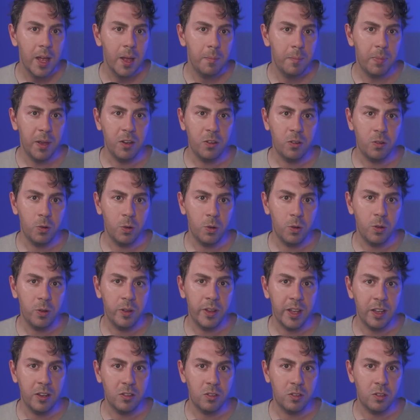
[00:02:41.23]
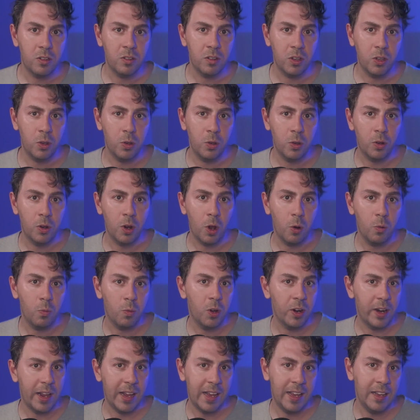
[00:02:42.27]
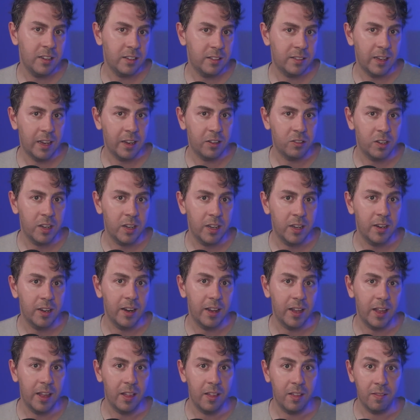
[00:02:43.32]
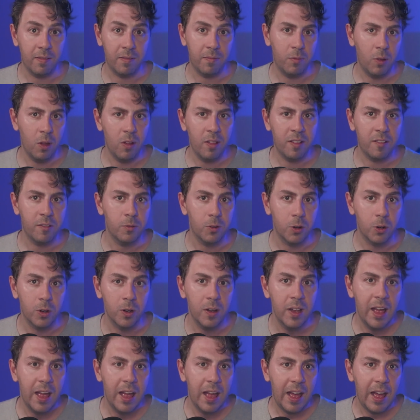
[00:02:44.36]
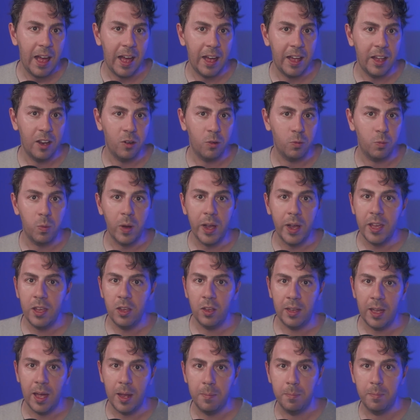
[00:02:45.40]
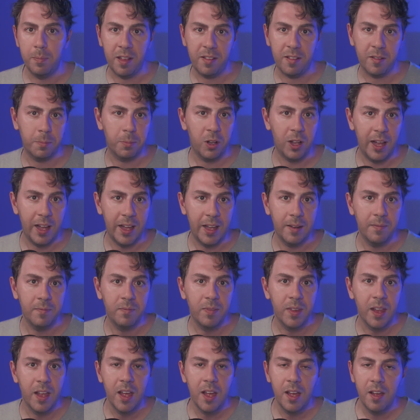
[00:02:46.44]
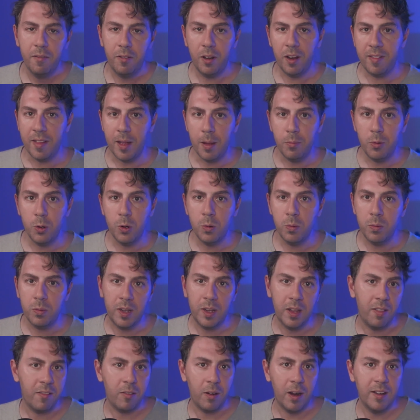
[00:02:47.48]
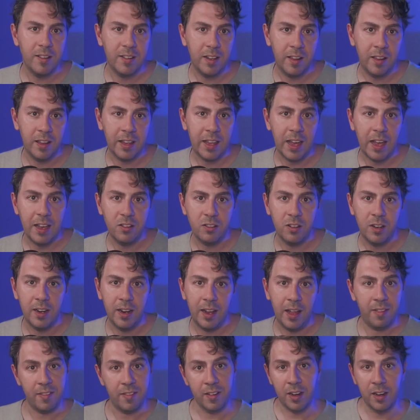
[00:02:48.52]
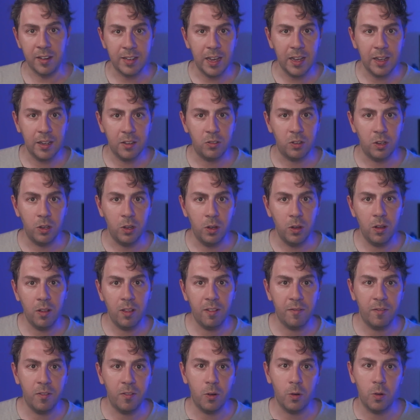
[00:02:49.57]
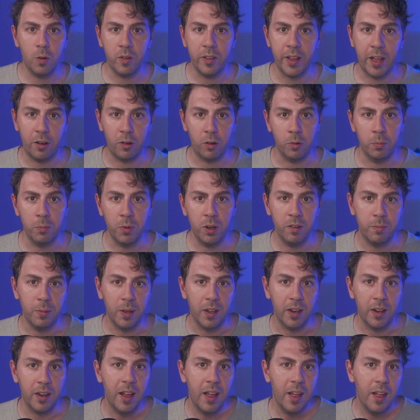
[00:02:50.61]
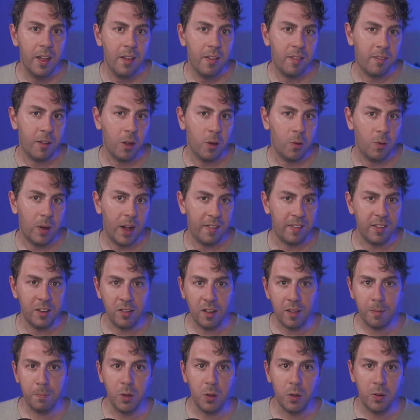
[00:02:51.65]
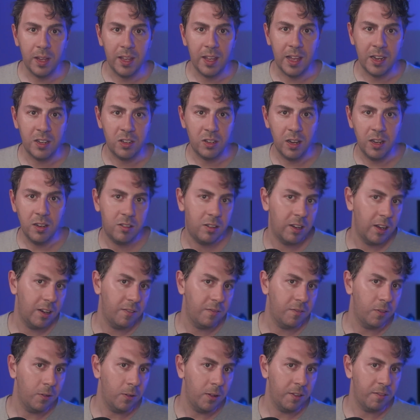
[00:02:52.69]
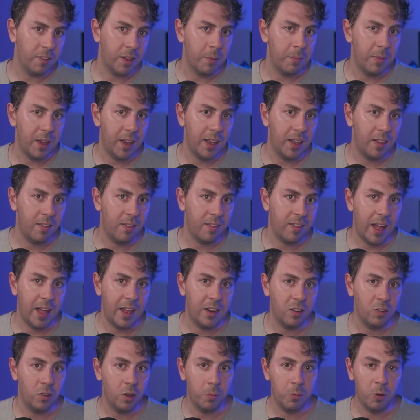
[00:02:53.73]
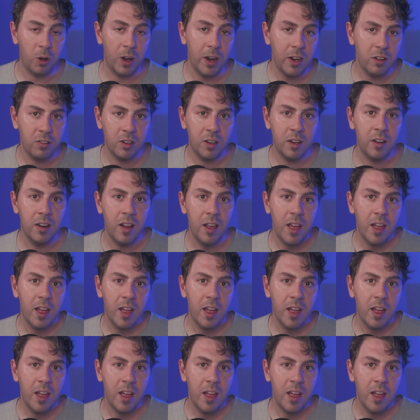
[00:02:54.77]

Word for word: be sure that you know what each section is used for and where you can best apply it. For example, constrained delegation is an attack to use for lateral movement, so I suggest building a cheat sheet full of commands and enumeration